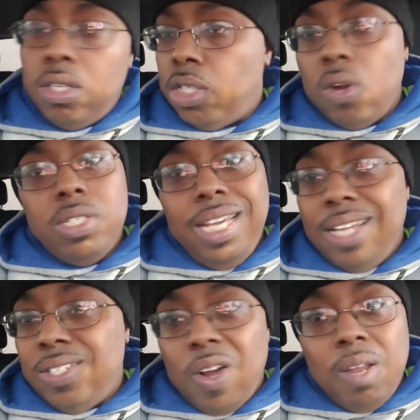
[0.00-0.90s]
Certain
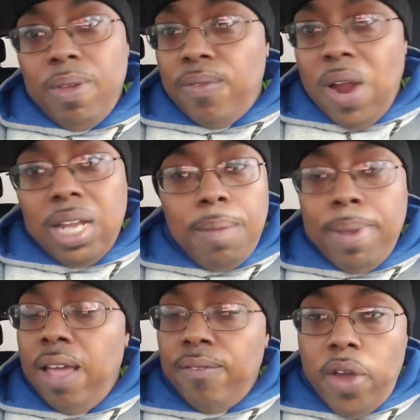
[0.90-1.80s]
tickets are gonna be very
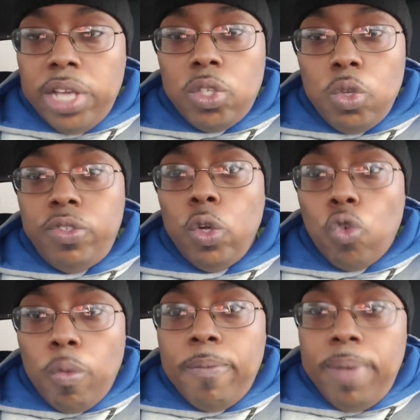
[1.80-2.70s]
limited and very exclusive to
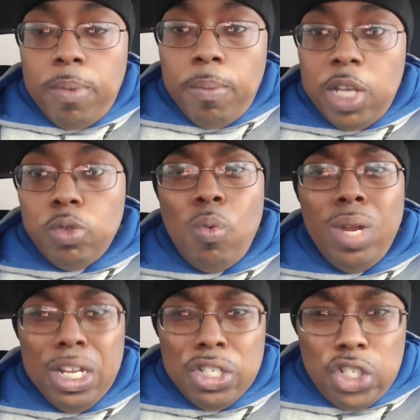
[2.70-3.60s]
a group of people because we
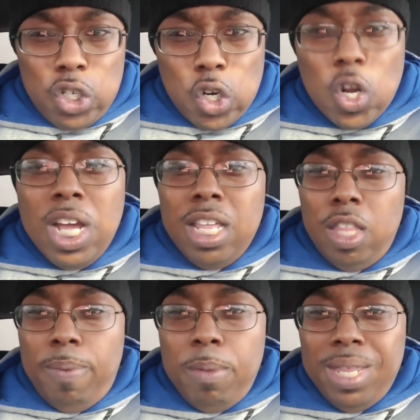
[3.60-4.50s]
wanna ensure
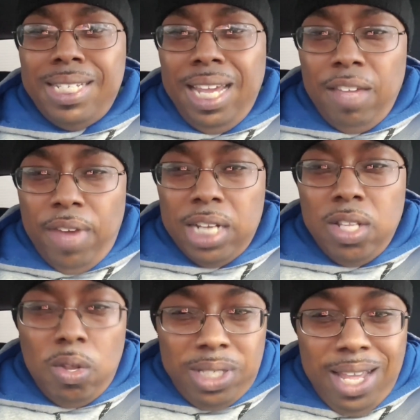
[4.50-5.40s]
that the people that take
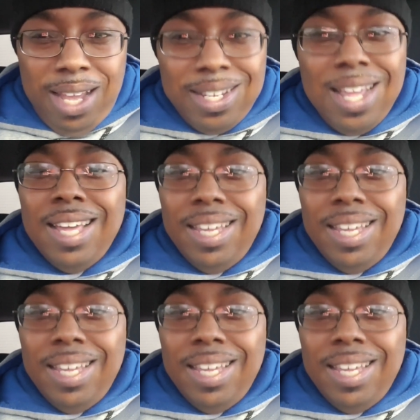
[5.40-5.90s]
advantage of those things